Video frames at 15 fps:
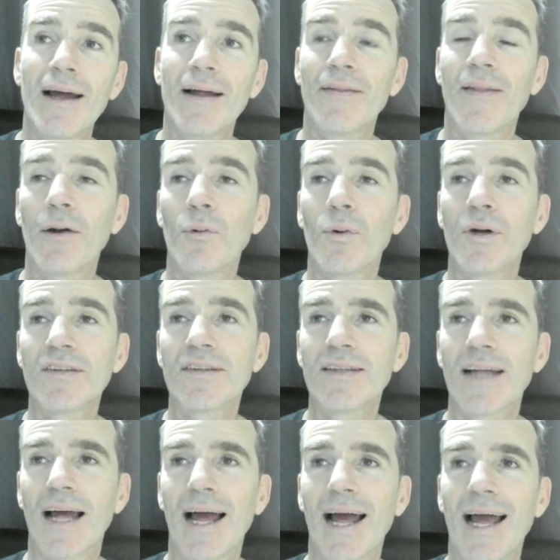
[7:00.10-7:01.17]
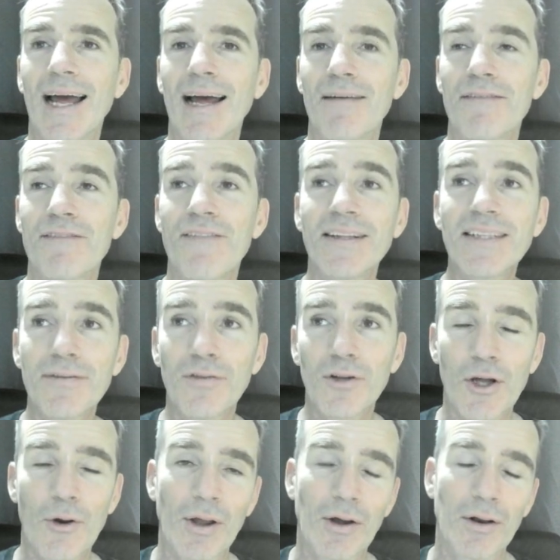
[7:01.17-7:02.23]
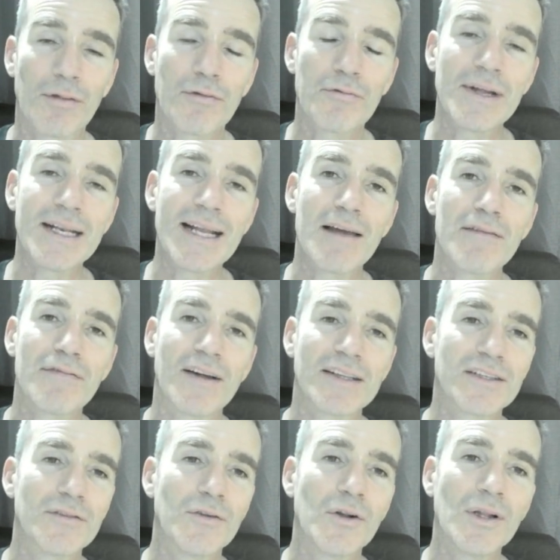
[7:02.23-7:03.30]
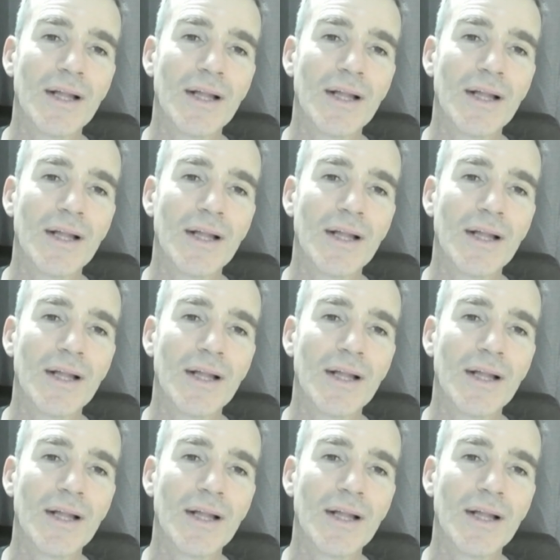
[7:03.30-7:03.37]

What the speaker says: there was a festival going on, a 3-day festival,